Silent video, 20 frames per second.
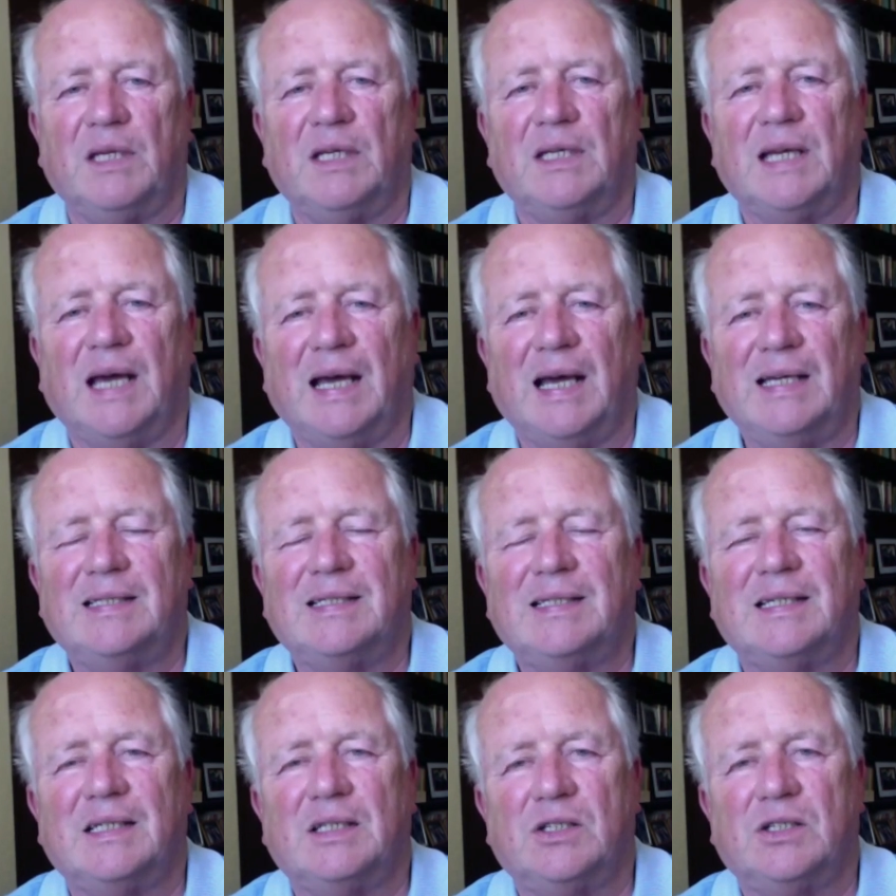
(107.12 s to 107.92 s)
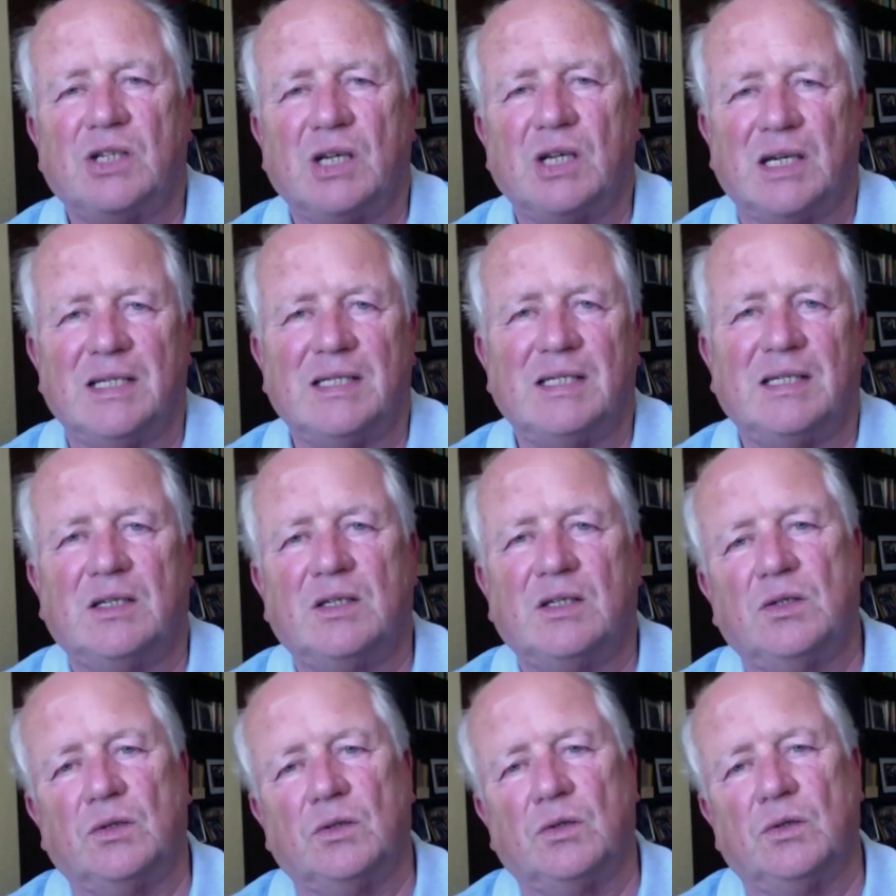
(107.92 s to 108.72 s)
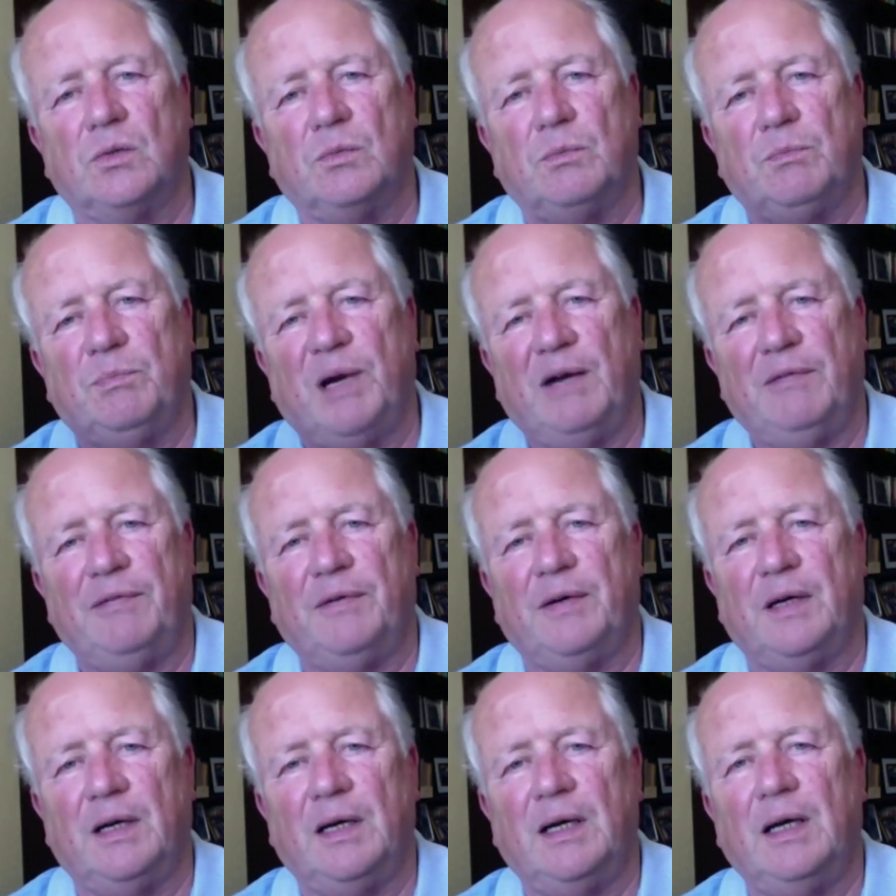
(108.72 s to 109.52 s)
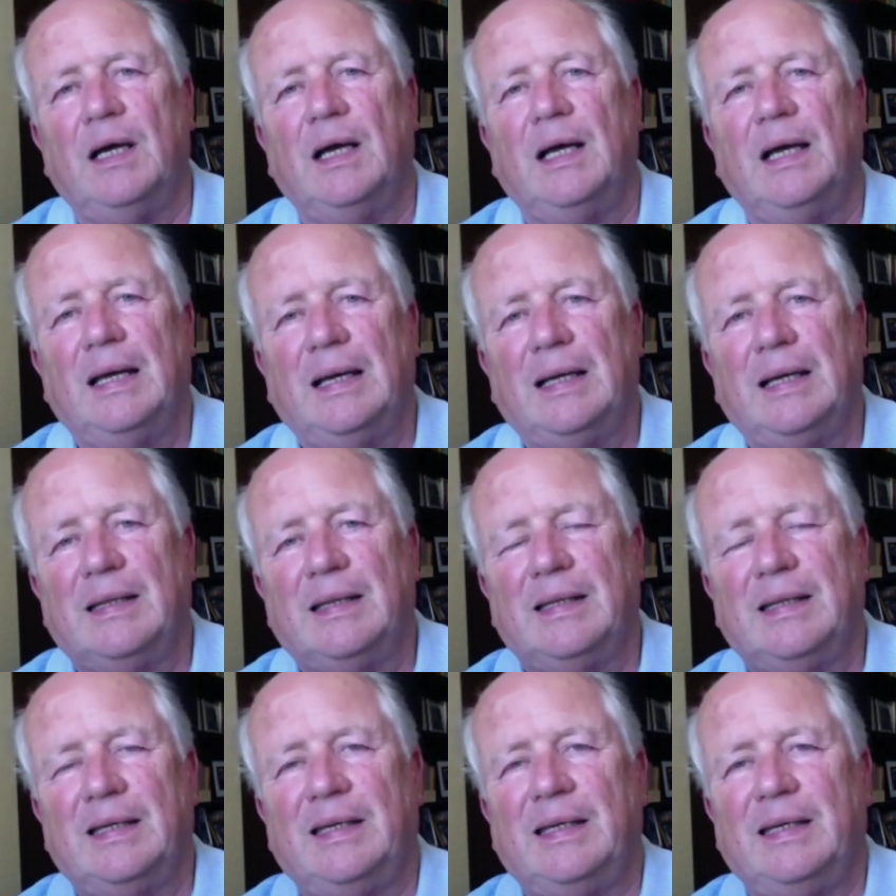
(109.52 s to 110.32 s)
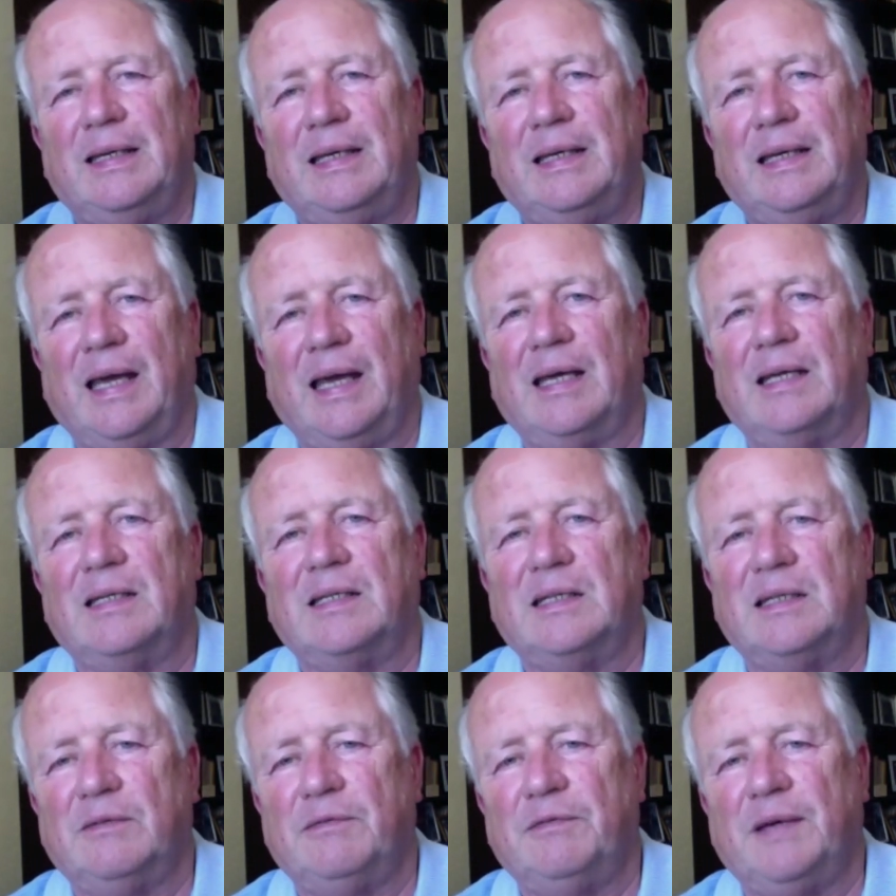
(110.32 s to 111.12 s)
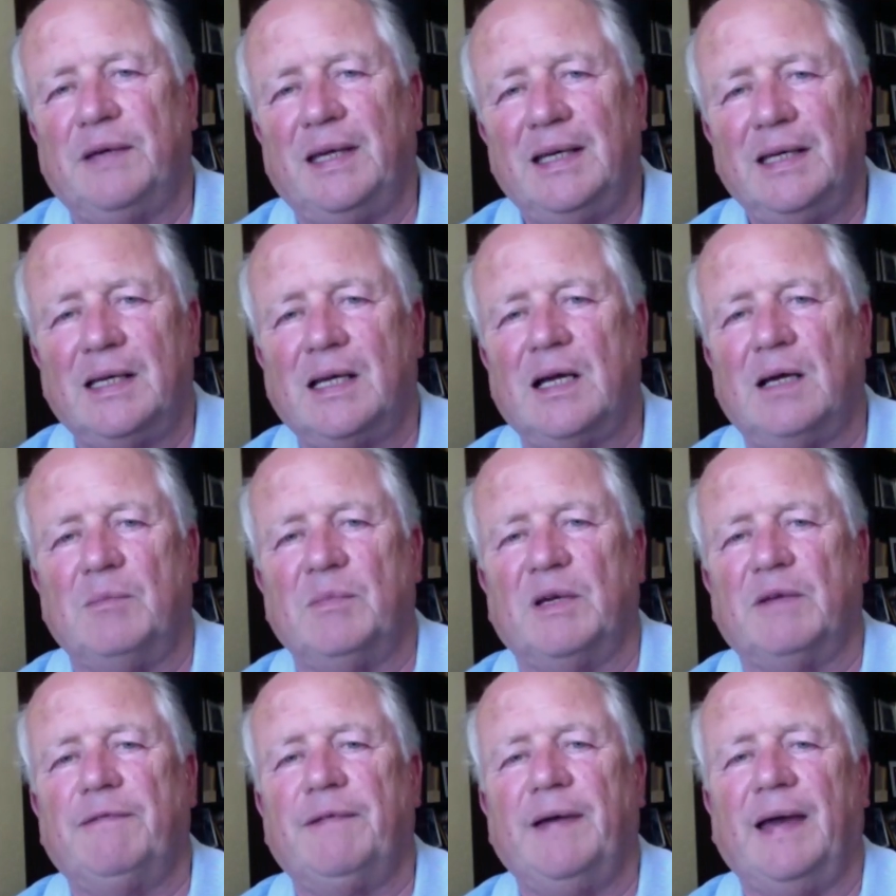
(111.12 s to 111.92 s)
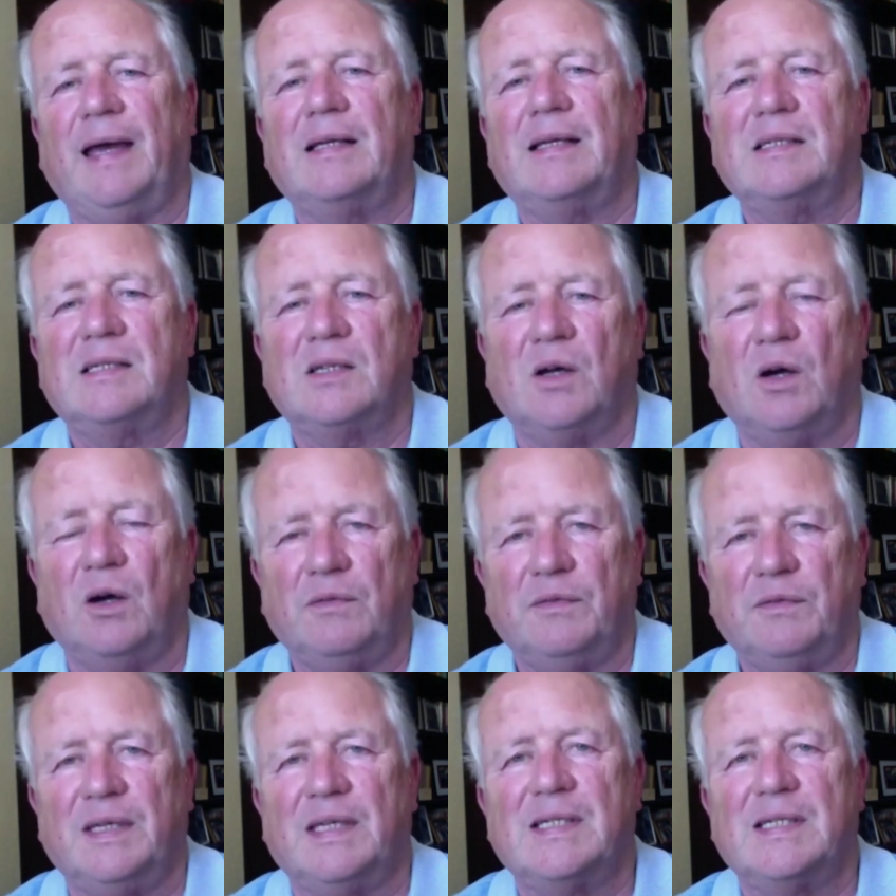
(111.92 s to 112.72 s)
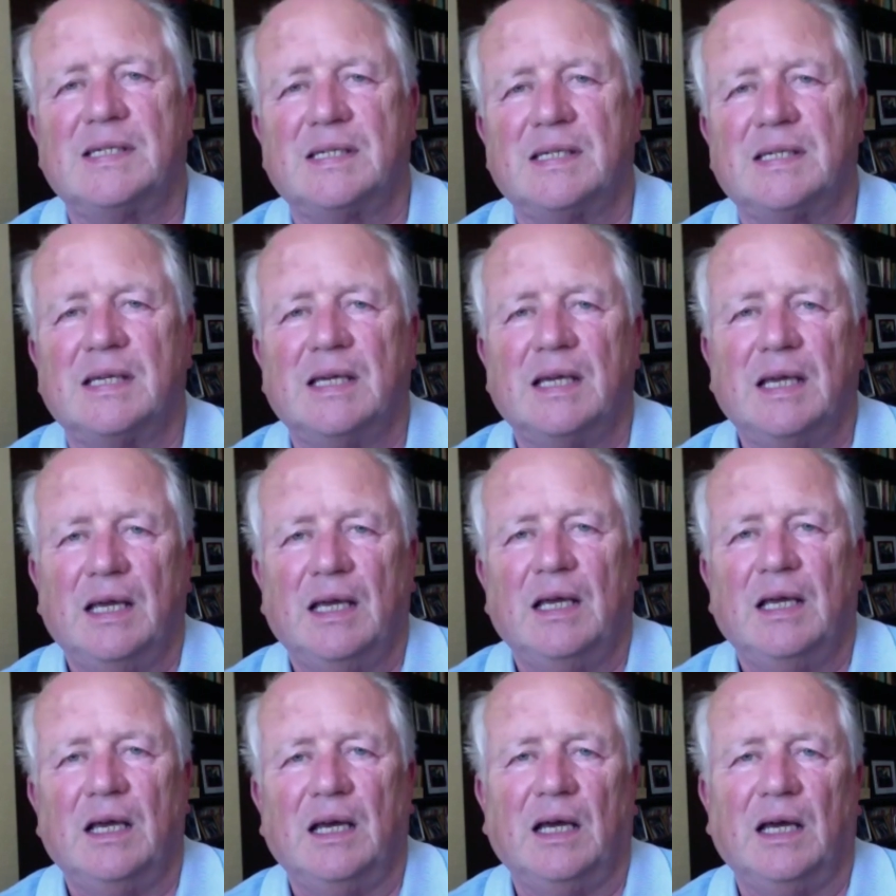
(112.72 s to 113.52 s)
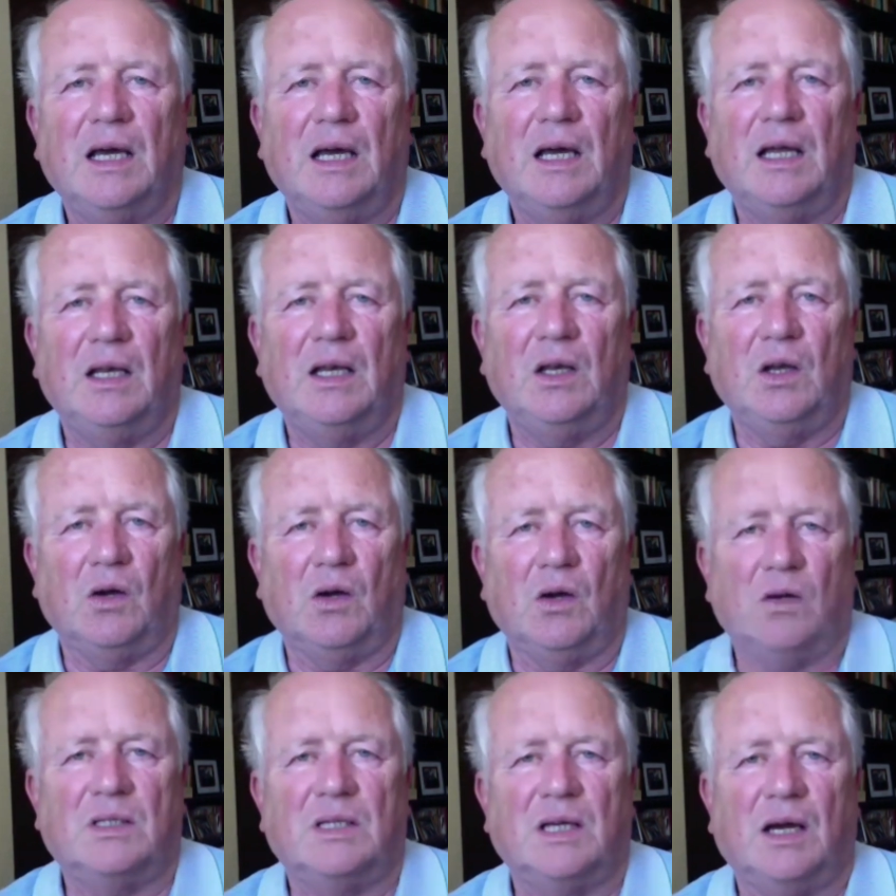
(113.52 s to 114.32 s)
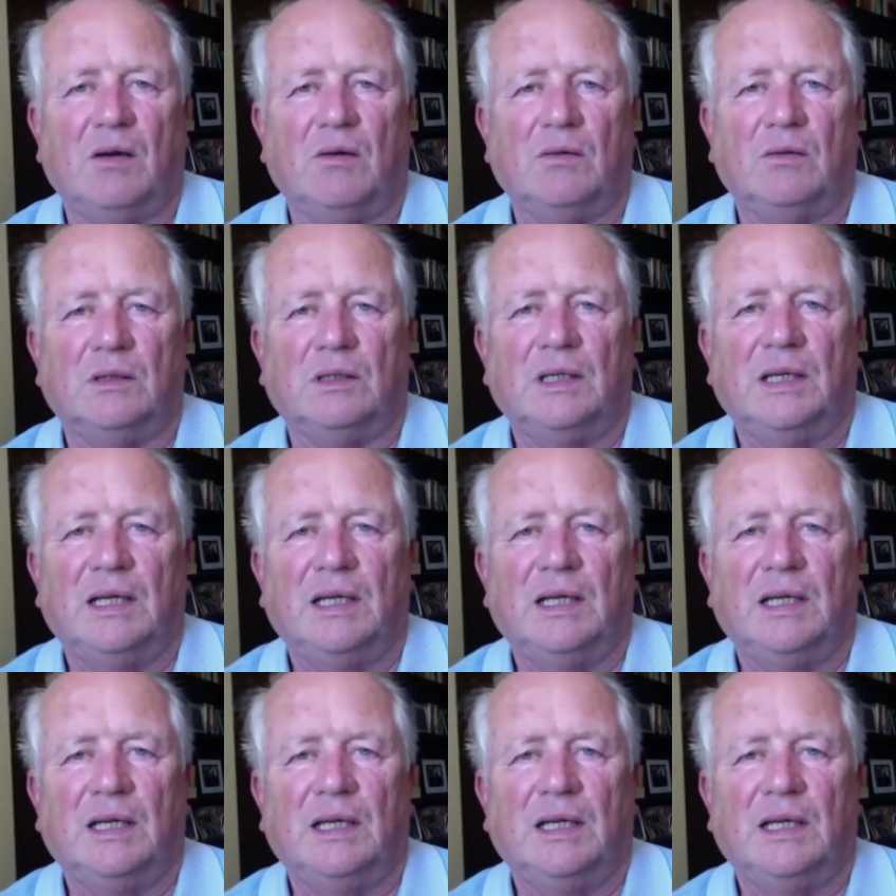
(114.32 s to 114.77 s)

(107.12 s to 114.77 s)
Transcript: does is just to buffer the negative income effects of this lockdown.